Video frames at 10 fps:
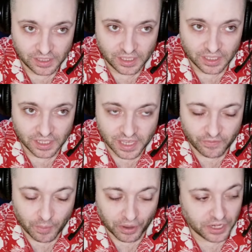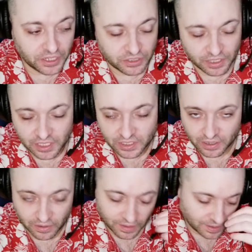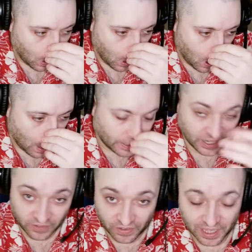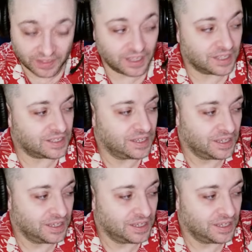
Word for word: because I have a brain injury, so I tend to forget things.